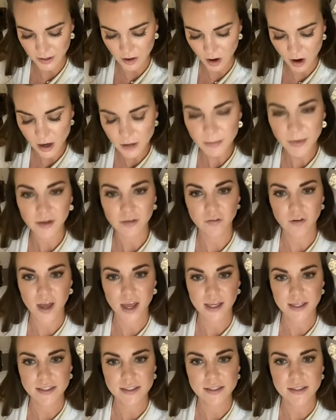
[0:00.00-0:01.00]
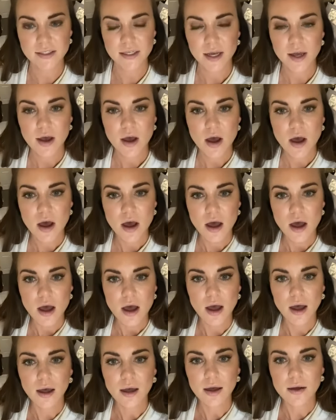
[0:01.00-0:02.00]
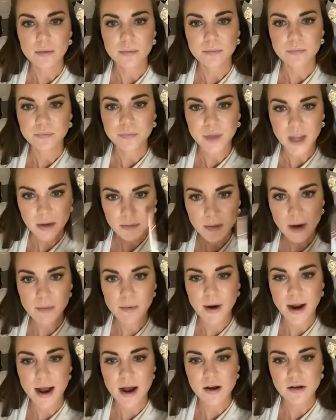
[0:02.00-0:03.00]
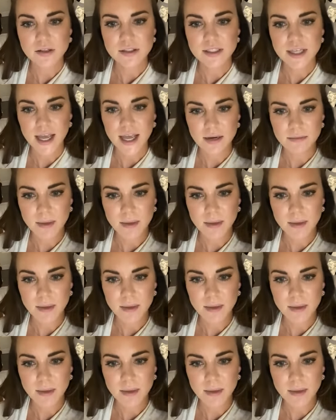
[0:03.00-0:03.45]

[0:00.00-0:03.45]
on my face, in my brows, and my